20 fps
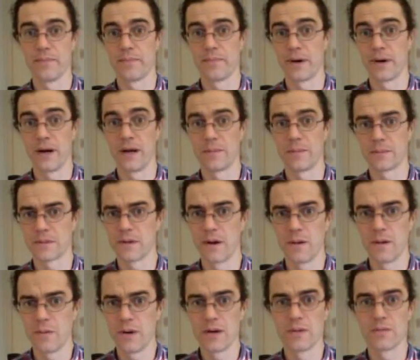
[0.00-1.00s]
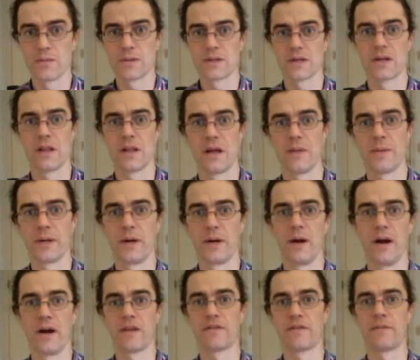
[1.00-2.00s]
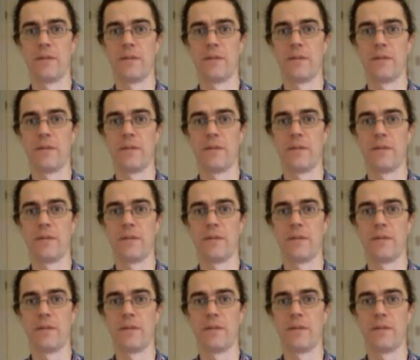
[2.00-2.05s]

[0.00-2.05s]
perhaps thought, what's a climate graph?